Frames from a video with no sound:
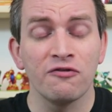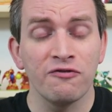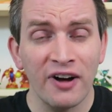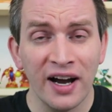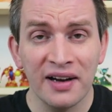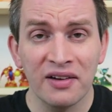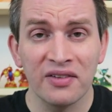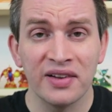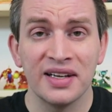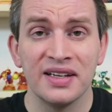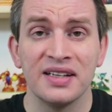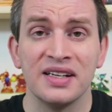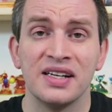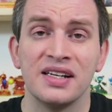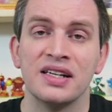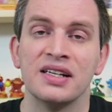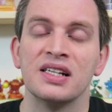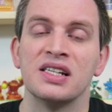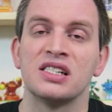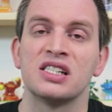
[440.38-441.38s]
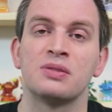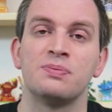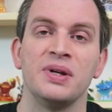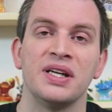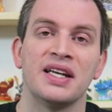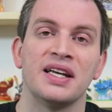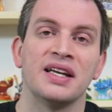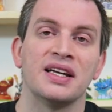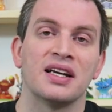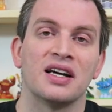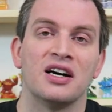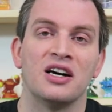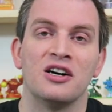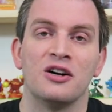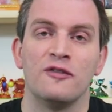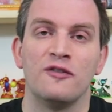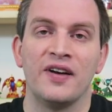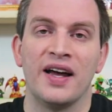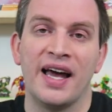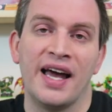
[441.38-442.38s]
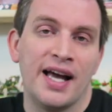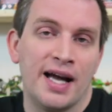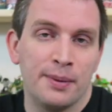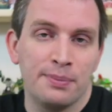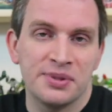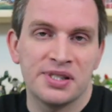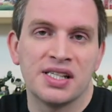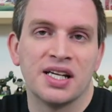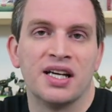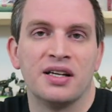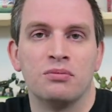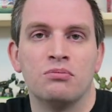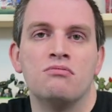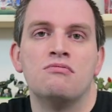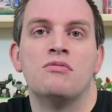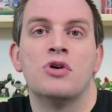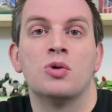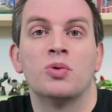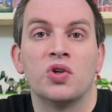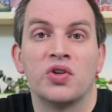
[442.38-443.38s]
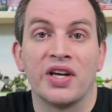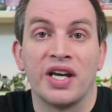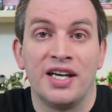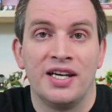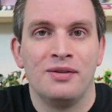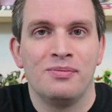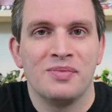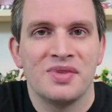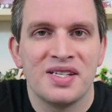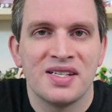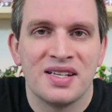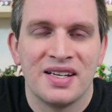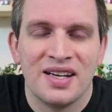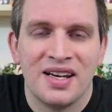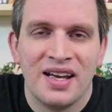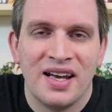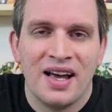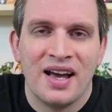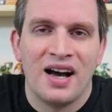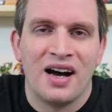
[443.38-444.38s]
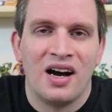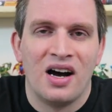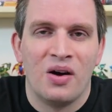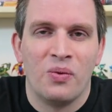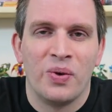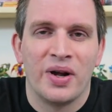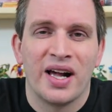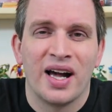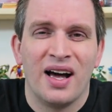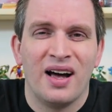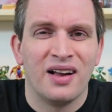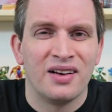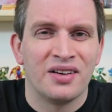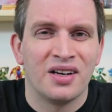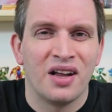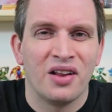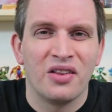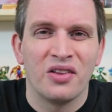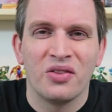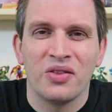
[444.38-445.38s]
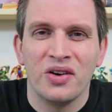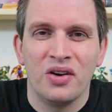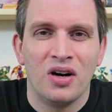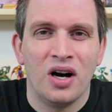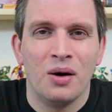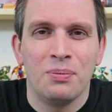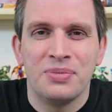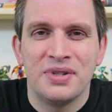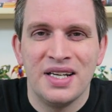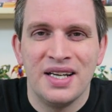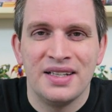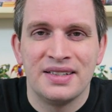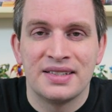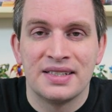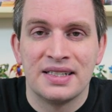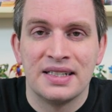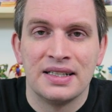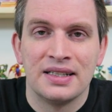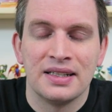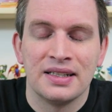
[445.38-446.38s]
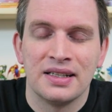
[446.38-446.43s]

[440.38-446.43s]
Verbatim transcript: Finally, speaking of apps and mobile games, uh, we got another little update,